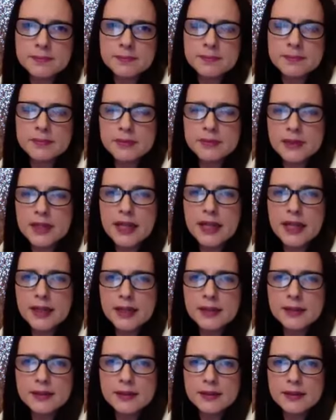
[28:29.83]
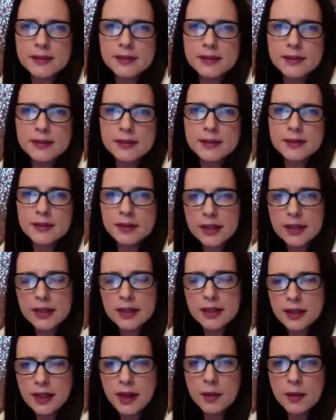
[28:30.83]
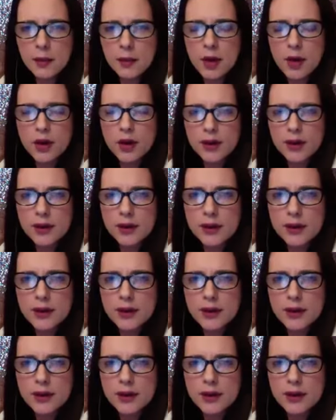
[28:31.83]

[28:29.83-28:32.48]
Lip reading: Yeah. They need help marketing.